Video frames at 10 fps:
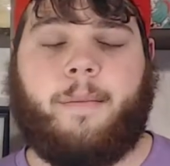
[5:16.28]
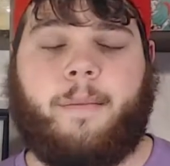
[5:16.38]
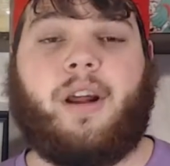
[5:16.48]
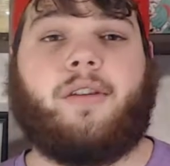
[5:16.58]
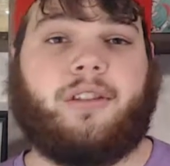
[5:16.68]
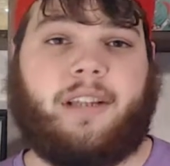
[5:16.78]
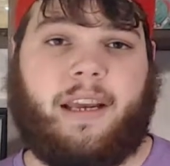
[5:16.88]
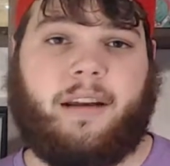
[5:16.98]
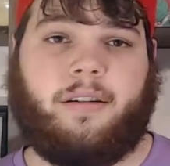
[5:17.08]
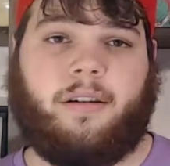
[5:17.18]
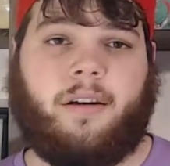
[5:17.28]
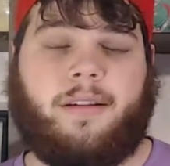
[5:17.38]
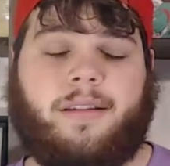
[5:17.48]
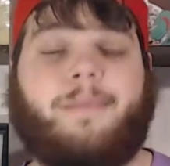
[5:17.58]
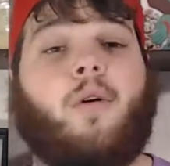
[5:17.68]
But understand,
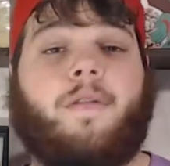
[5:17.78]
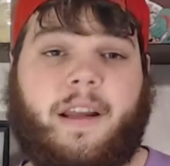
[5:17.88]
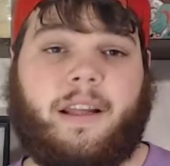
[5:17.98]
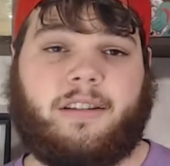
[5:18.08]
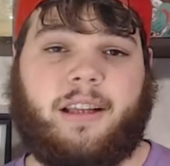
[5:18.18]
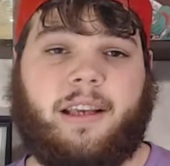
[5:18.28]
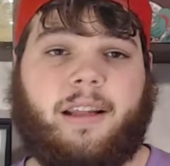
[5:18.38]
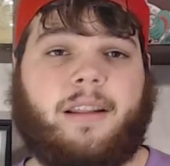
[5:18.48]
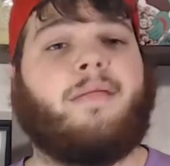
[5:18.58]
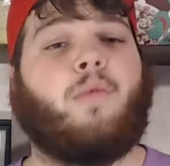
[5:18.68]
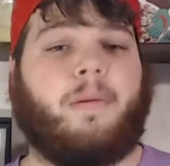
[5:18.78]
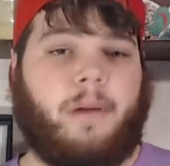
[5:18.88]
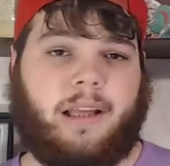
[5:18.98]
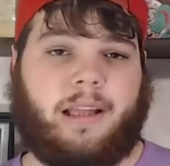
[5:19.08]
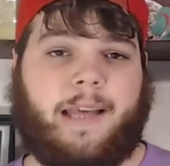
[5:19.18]
the more fans they get, the more
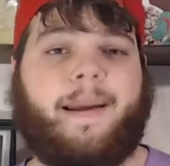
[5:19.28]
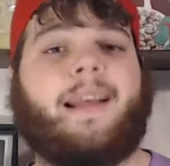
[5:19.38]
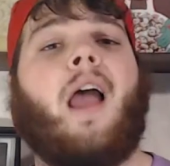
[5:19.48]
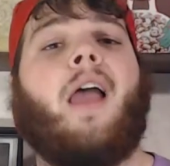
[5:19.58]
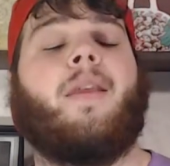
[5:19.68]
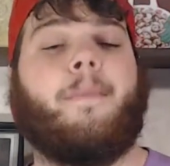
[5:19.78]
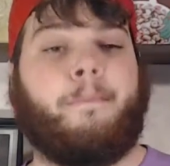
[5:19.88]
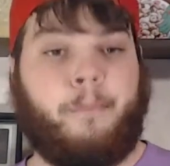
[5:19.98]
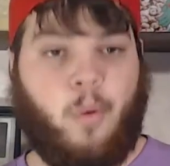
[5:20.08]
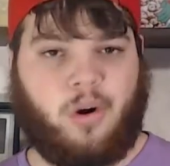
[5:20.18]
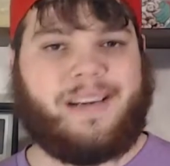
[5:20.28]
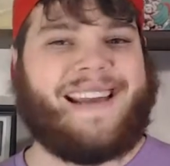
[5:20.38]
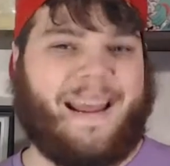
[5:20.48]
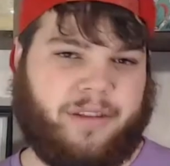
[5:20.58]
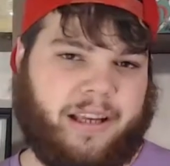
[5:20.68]
money they make, the more
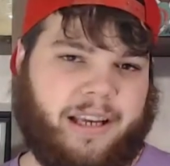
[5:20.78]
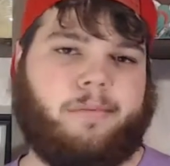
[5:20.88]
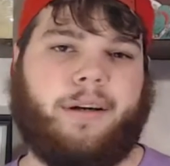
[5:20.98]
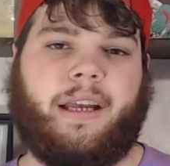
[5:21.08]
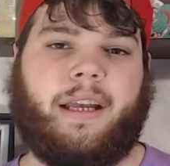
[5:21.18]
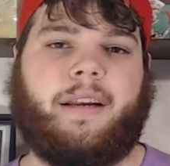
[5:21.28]
names they can bring in.